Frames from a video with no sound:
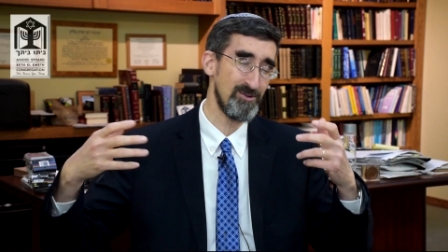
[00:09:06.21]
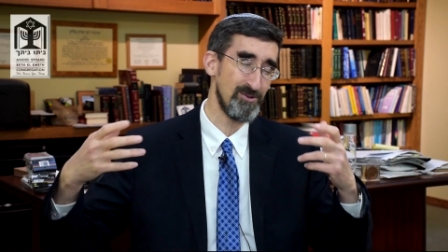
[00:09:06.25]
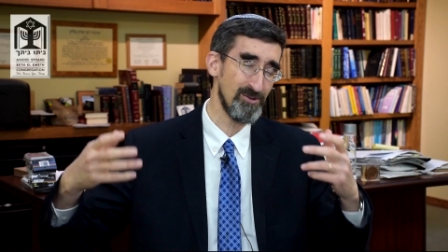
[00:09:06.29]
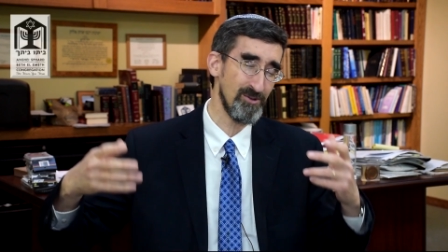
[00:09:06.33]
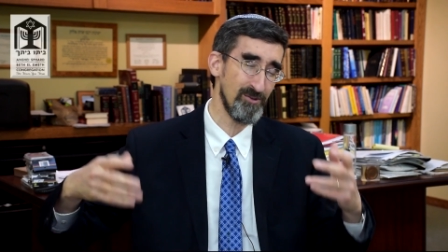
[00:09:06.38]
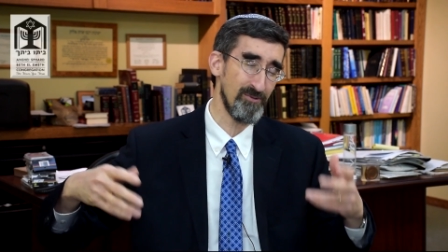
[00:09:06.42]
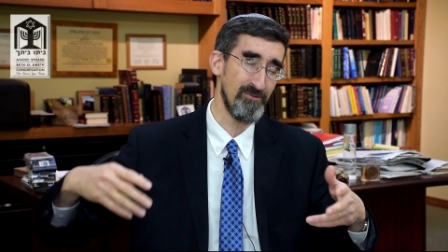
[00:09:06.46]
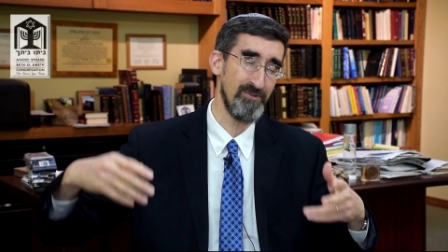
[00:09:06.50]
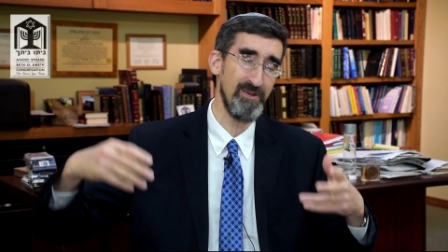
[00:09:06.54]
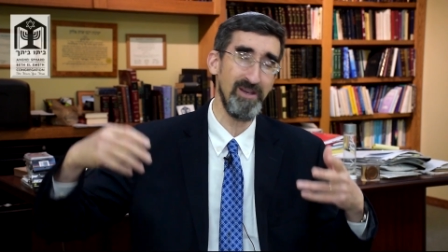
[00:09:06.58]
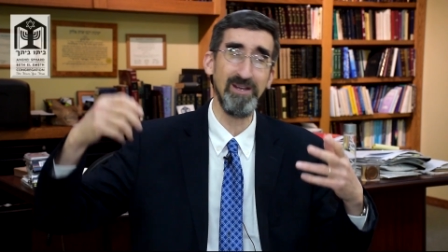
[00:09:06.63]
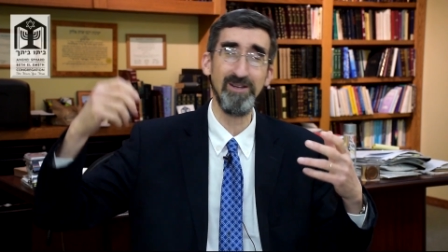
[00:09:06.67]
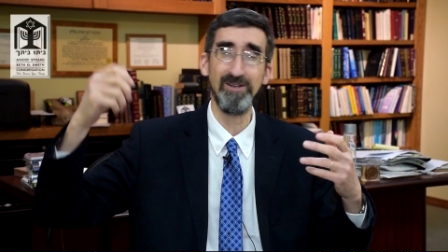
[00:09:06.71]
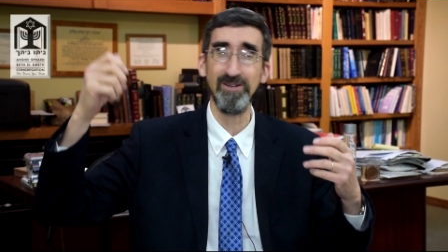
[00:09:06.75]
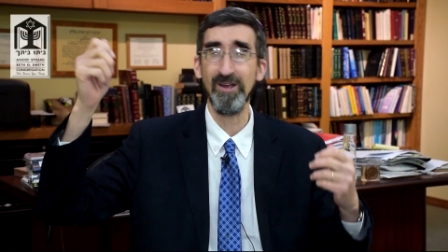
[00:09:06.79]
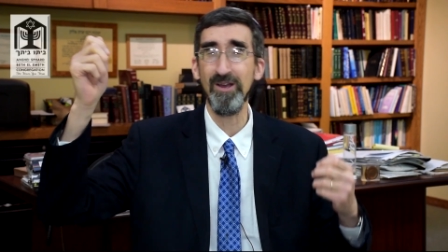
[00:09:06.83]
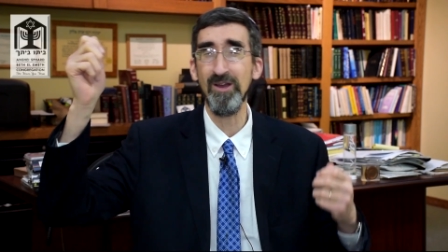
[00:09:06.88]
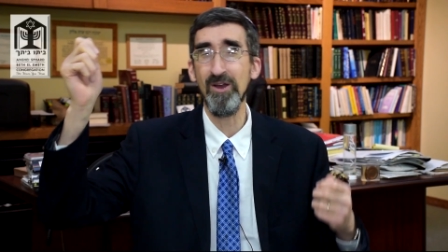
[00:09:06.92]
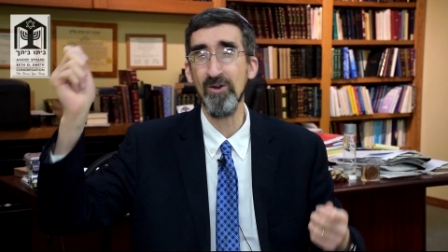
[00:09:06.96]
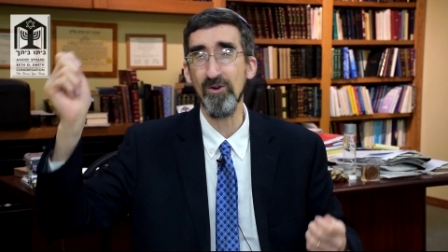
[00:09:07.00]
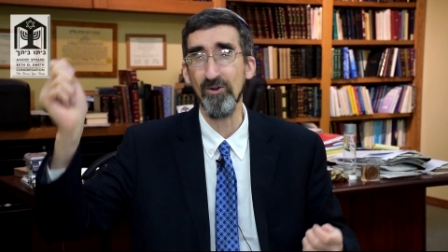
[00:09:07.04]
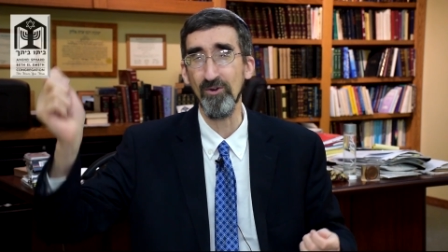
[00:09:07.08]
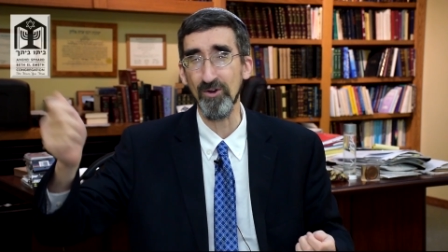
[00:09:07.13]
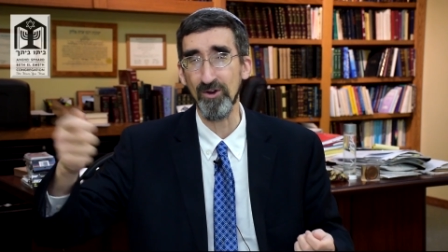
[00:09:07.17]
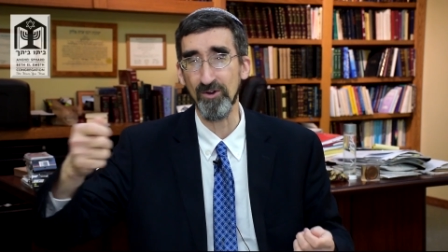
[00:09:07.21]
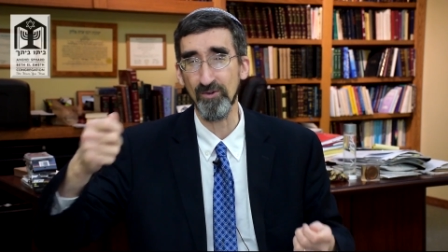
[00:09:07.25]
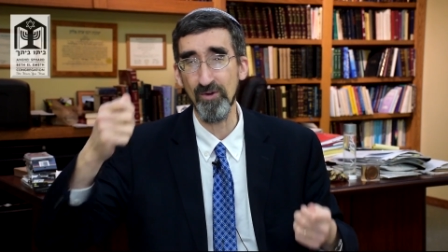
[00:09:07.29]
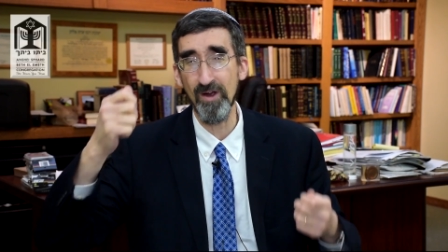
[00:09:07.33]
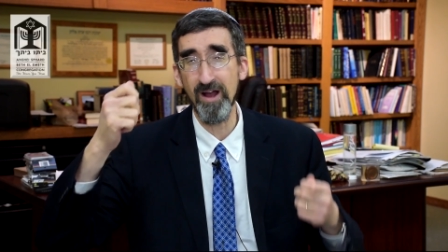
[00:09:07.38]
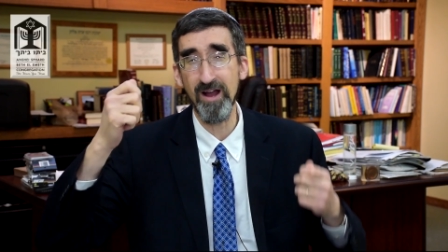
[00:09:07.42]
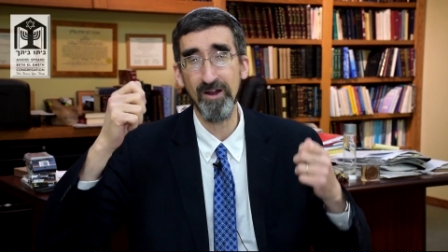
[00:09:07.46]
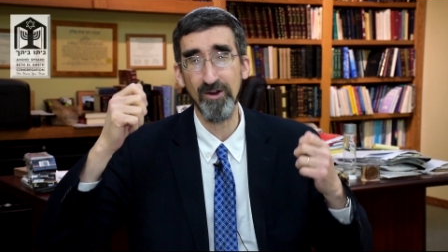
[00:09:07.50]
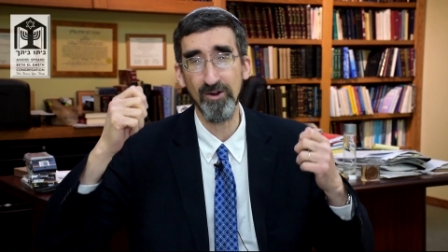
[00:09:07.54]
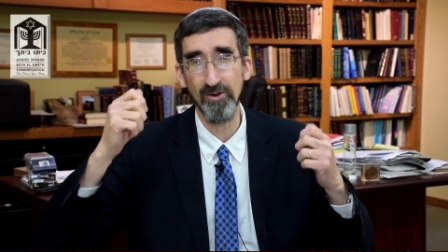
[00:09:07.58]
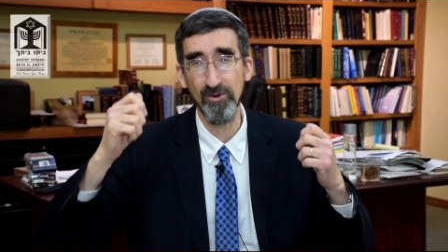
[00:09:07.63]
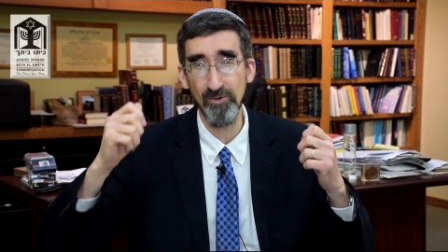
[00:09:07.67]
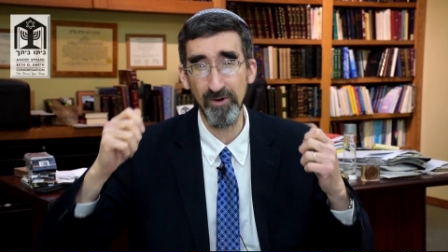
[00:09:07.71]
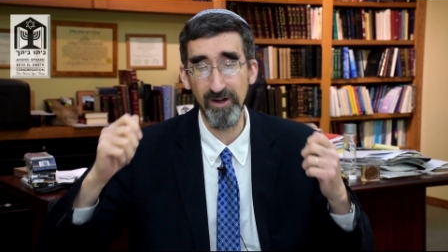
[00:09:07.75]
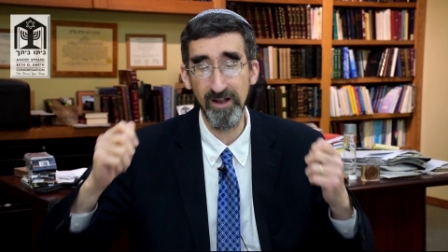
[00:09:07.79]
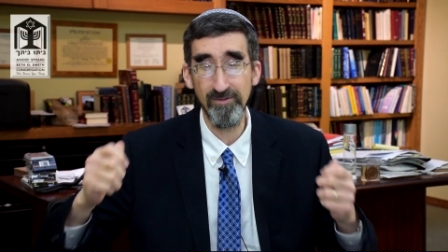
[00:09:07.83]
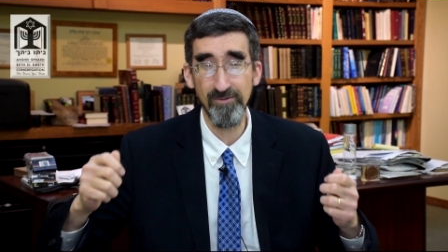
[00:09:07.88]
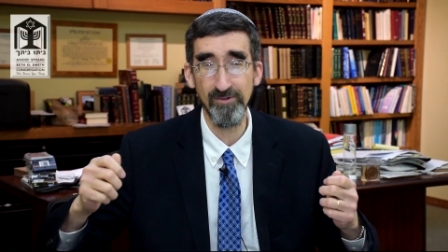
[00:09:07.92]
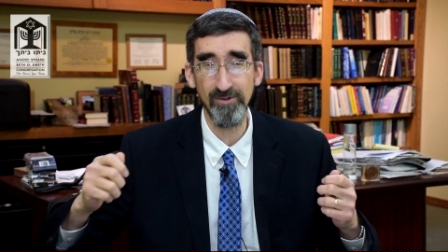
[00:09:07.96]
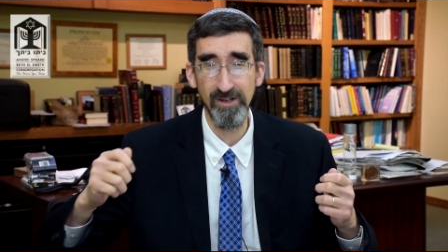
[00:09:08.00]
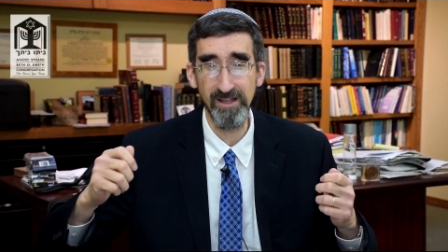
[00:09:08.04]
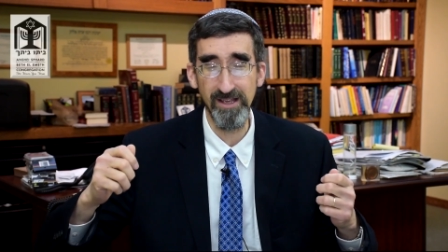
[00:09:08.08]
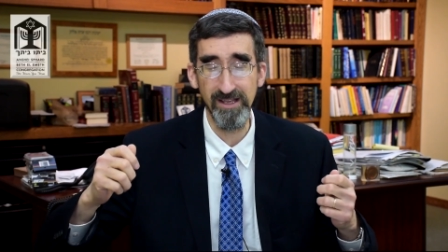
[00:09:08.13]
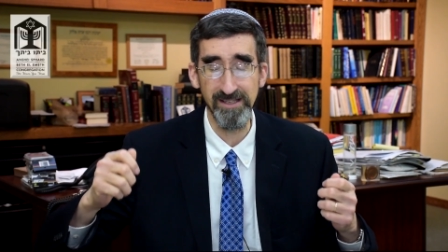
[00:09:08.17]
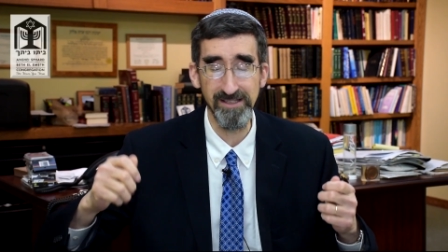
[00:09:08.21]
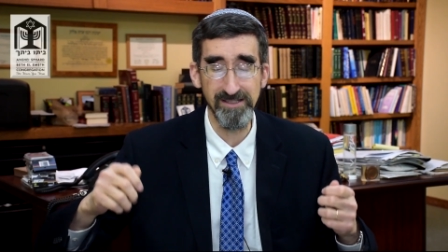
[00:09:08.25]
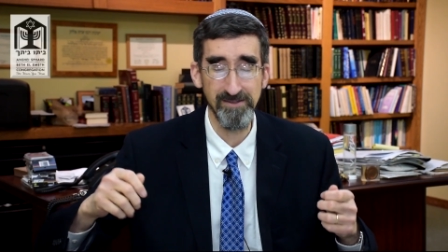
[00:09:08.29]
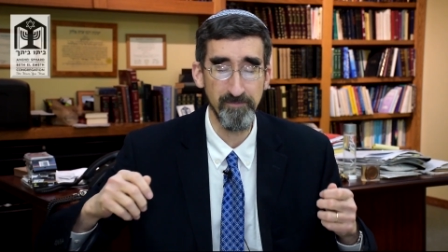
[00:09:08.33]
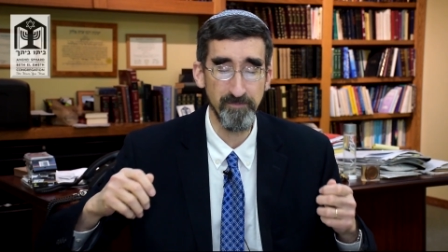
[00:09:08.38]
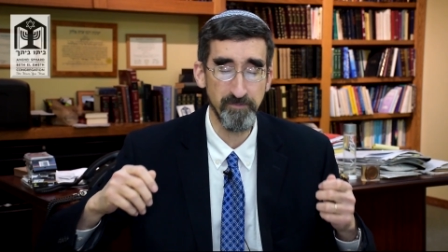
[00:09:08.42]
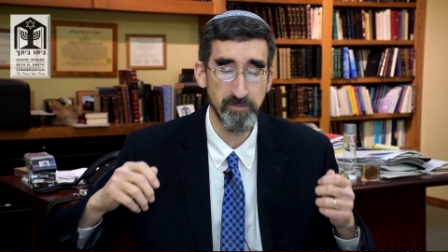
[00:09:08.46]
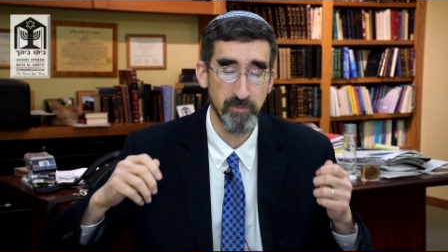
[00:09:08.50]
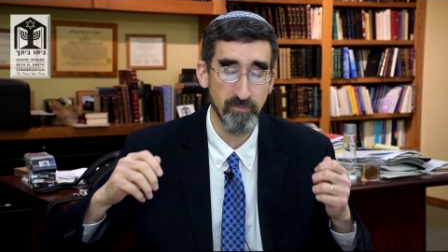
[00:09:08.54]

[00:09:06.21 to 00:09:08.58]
it's your feet or grog or whatever it is,